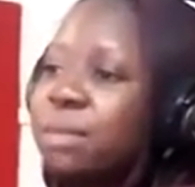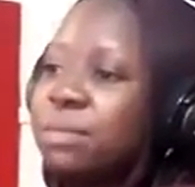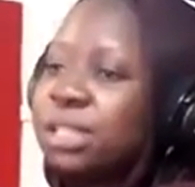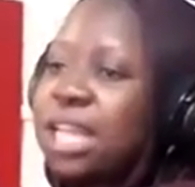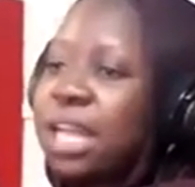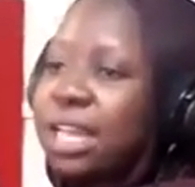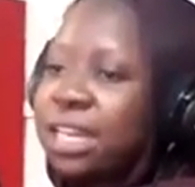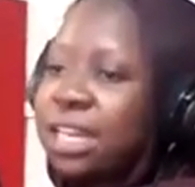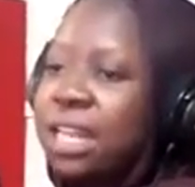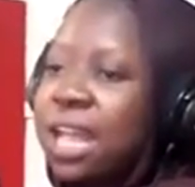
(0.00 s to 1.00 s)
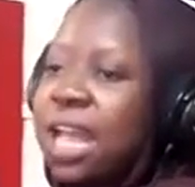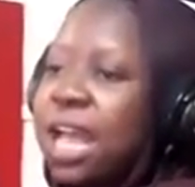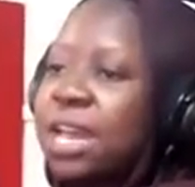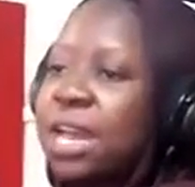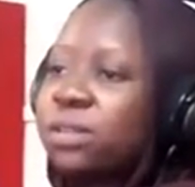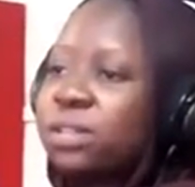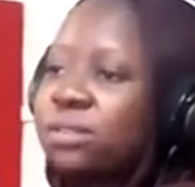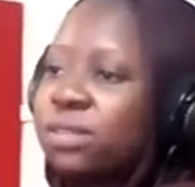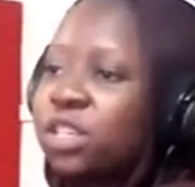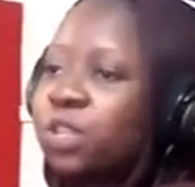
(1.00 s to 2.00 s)
Yemisi Ayeni,
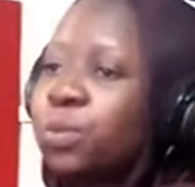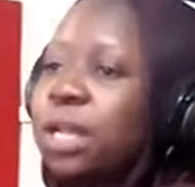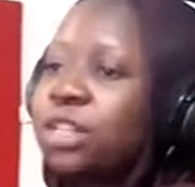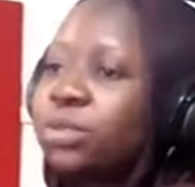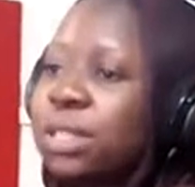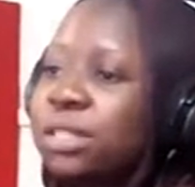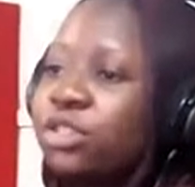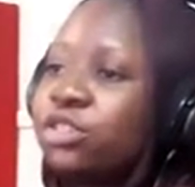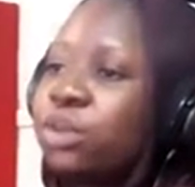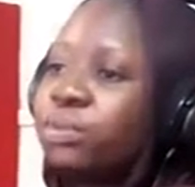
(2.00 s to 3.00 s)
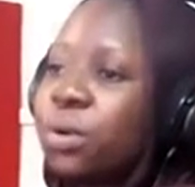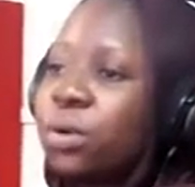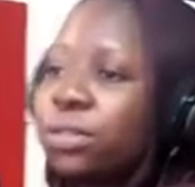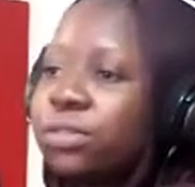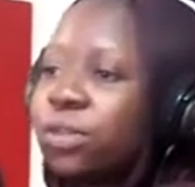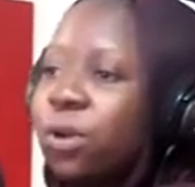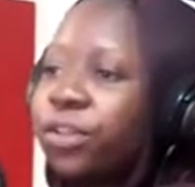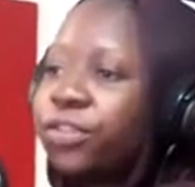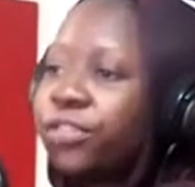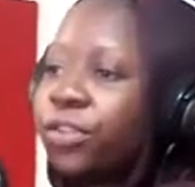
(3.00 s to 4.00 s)
announces this while addressing stockbrokers
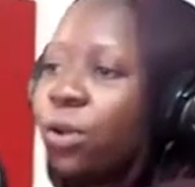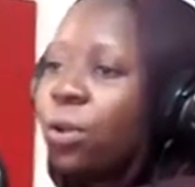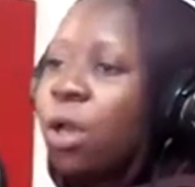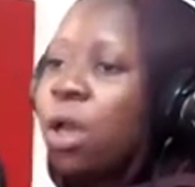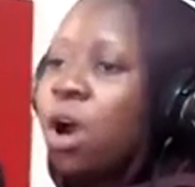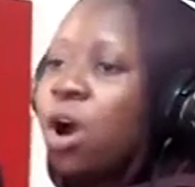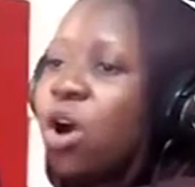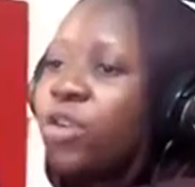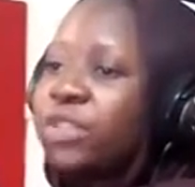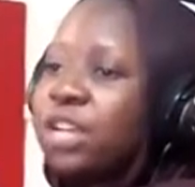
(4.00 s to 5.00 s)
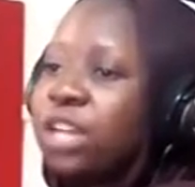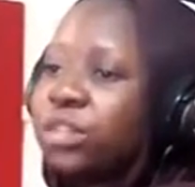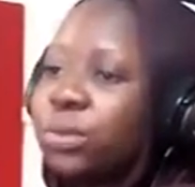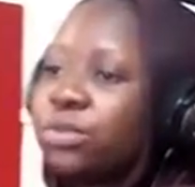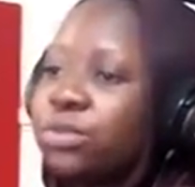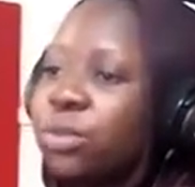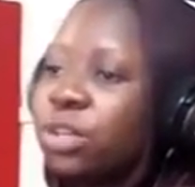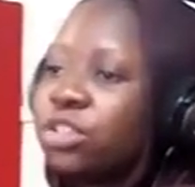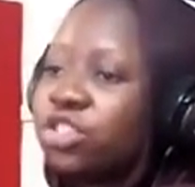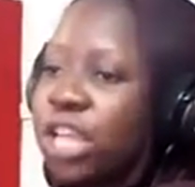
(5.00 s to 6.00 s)
on the floor of the Nigerian
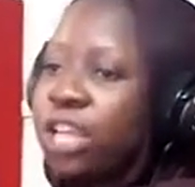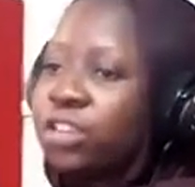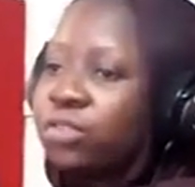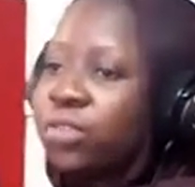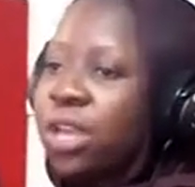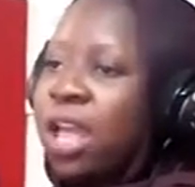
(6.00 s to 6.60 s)
Stock Exchange.